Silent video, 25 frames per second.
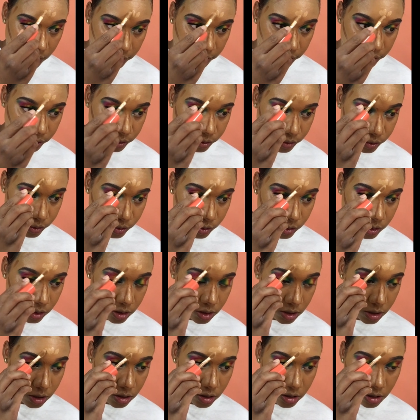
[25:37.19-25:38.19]
used
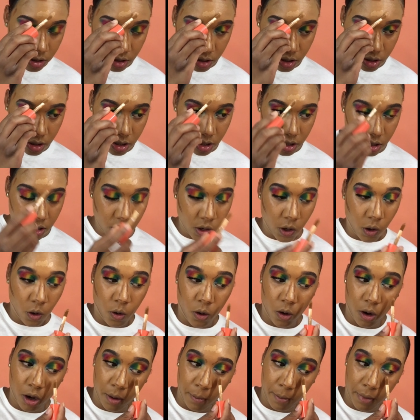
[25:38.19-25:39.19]

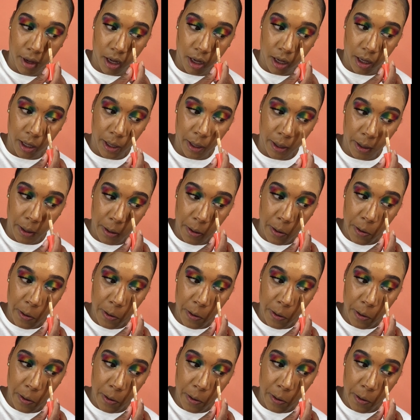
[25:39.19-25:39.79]
on my